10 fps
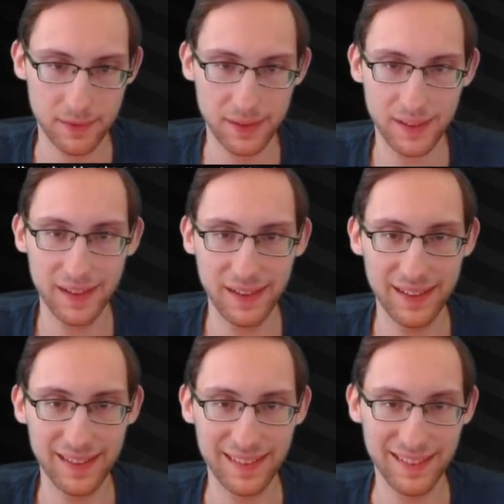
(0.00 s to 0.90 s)

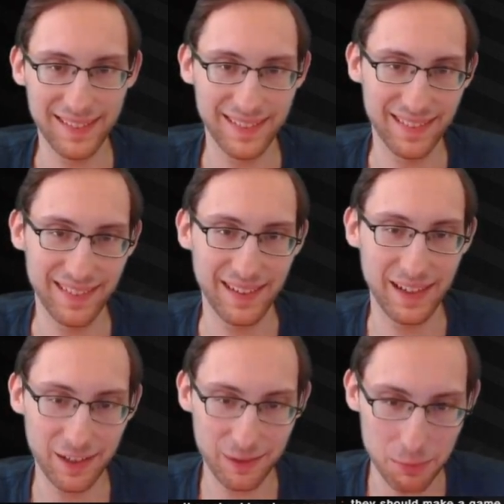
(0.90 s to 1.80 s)
okay.
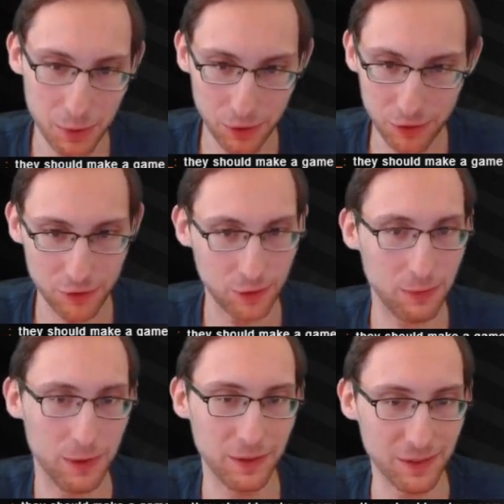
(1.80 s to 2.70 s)
Here's more
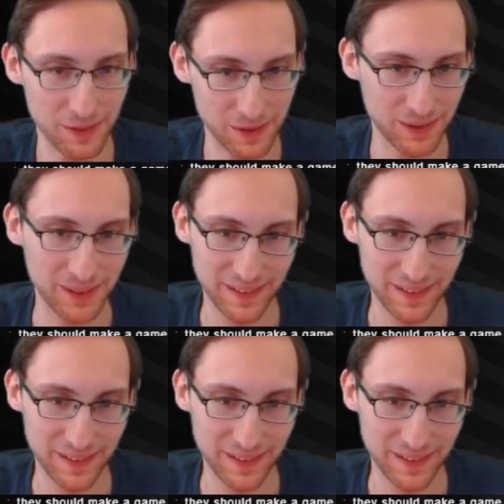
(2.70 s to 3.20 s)
snowballs, though.